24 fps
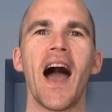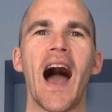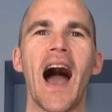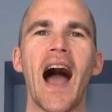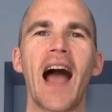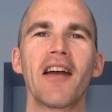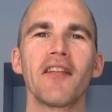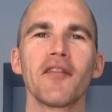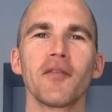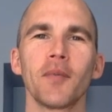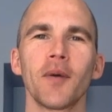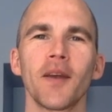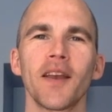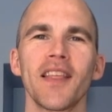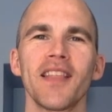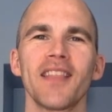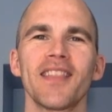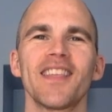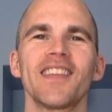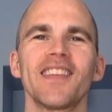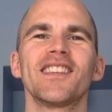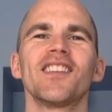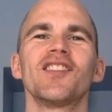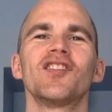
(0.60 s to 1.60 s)
Hi everybody,
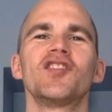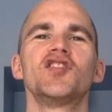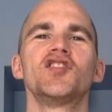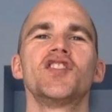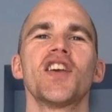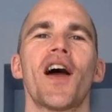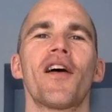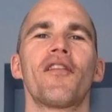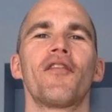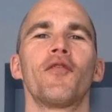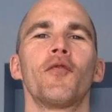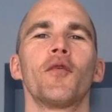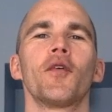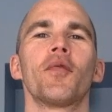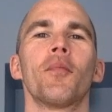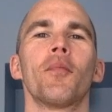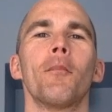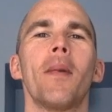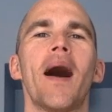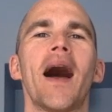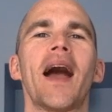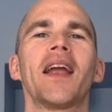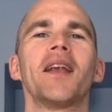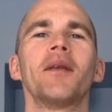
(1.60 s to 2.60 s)
this is Jeff with
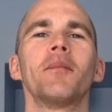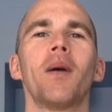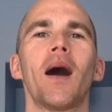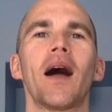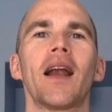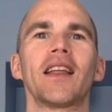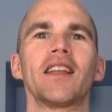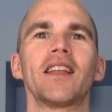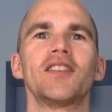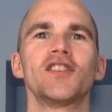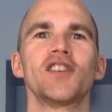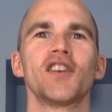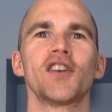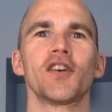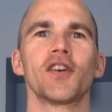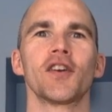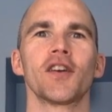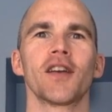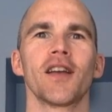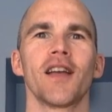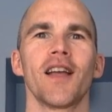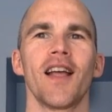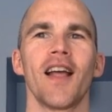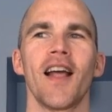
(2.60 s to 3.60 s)
Mind Body Cheer.